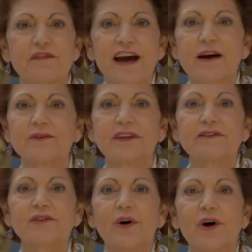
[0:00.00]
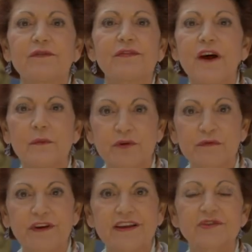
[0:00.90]
thousands of
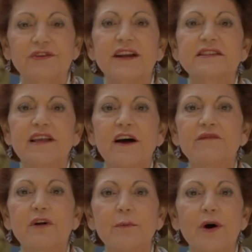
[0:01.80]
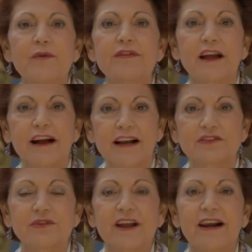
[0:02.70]
professionals from both the
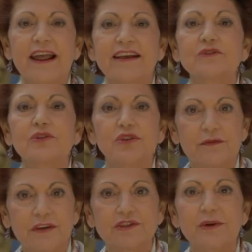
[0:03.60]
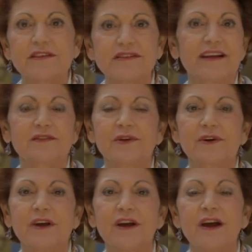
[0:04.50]
cultural and audiovisual sector